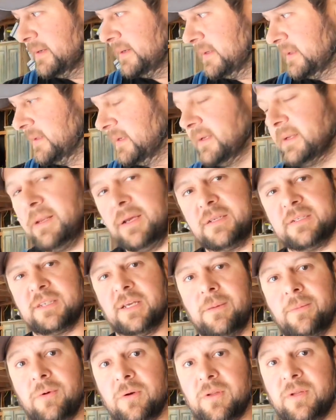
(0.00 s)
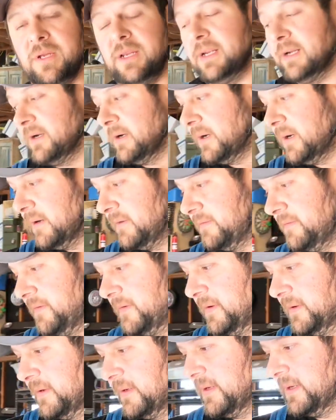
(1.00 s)
and then next time we'll clean it off
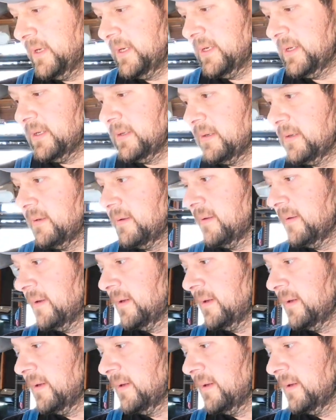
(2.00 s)
and